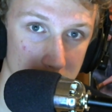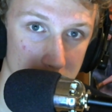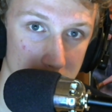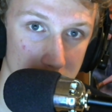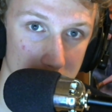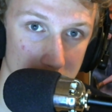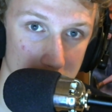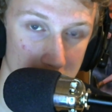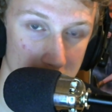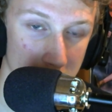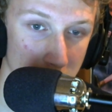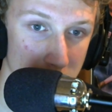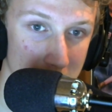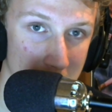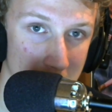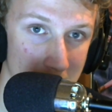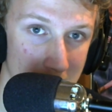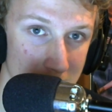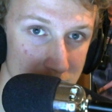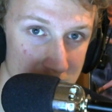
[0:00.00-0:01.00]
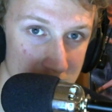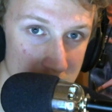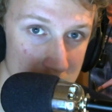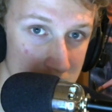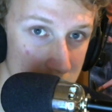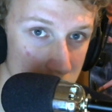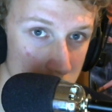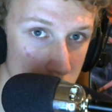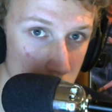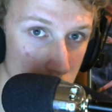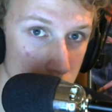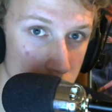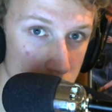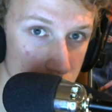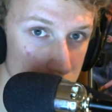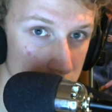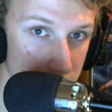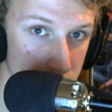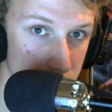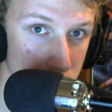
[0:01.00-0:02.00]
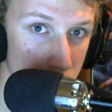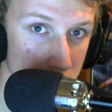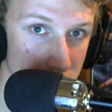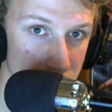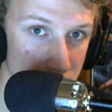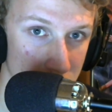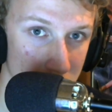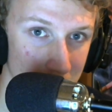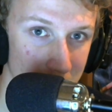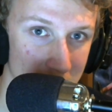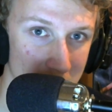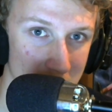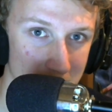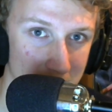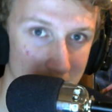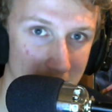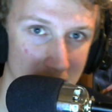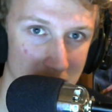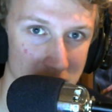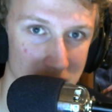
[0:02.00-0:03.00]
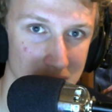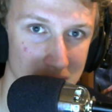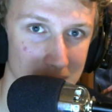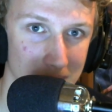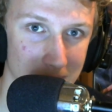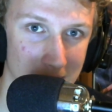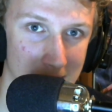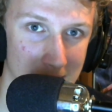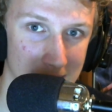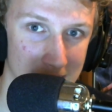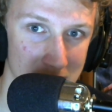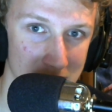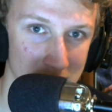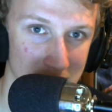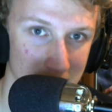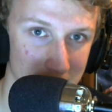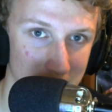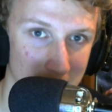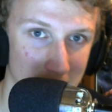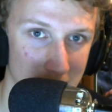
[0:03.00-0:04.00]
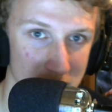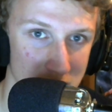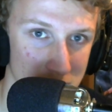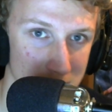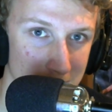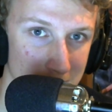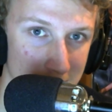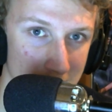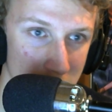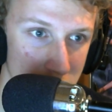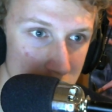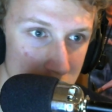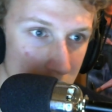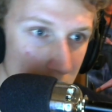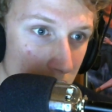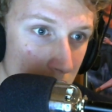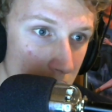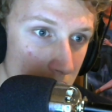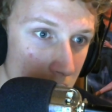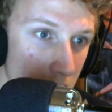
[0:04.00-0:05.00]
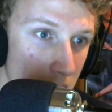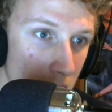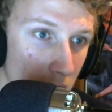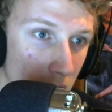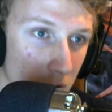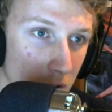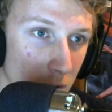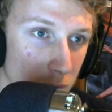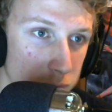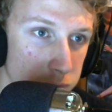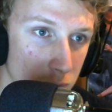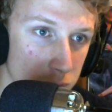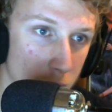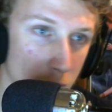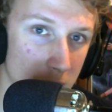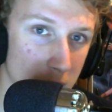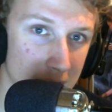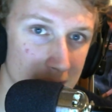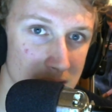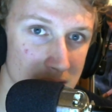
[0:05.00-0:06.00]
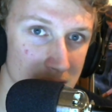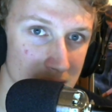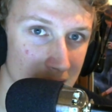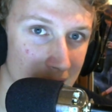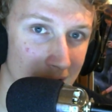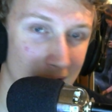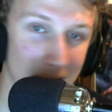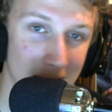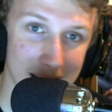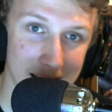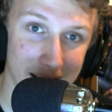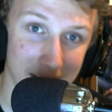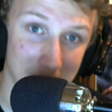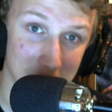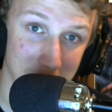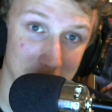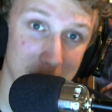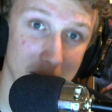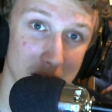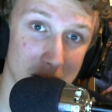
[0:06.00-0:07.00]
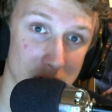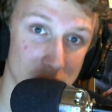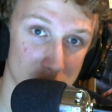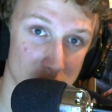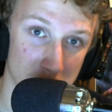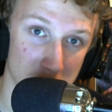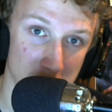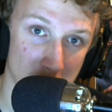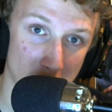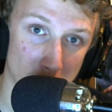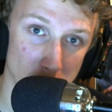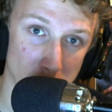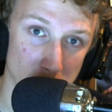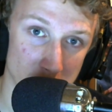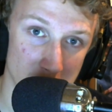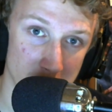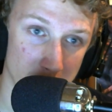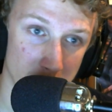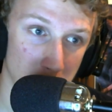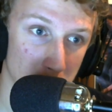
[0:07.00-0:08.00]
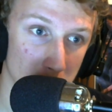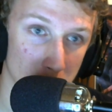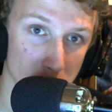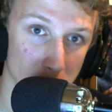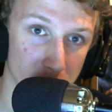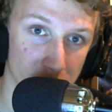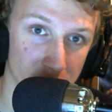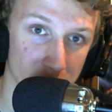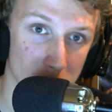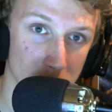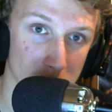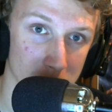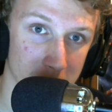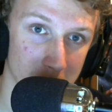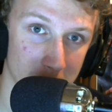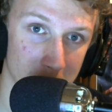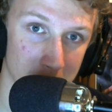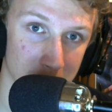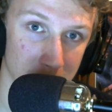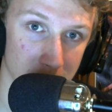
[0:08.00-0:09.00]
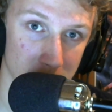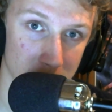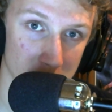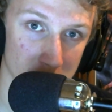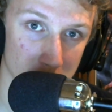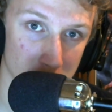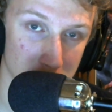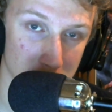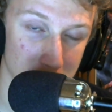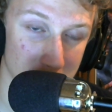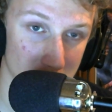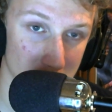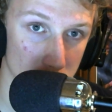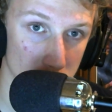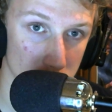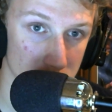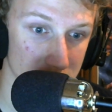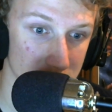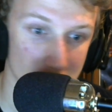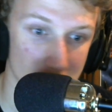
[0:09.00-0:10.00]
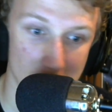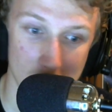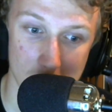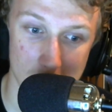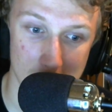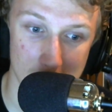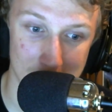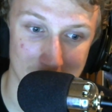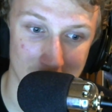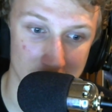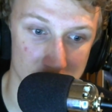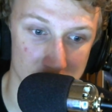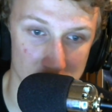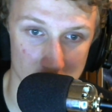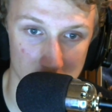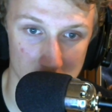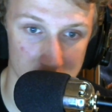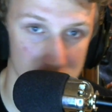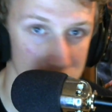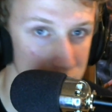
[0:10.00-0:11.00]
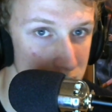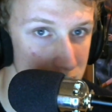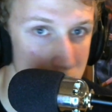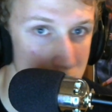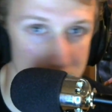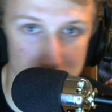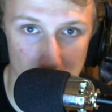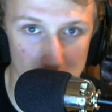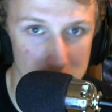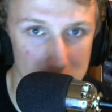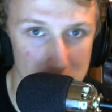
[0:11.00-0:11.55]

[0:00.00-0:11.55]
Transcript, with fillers: You know, yeah. it was a, it's a cauldron of noise. You got very passionate fans. You had a passionate manager. Klopp would walk into that and Fitch, you know, the old Liverpool sort of um, you know build manager, just point for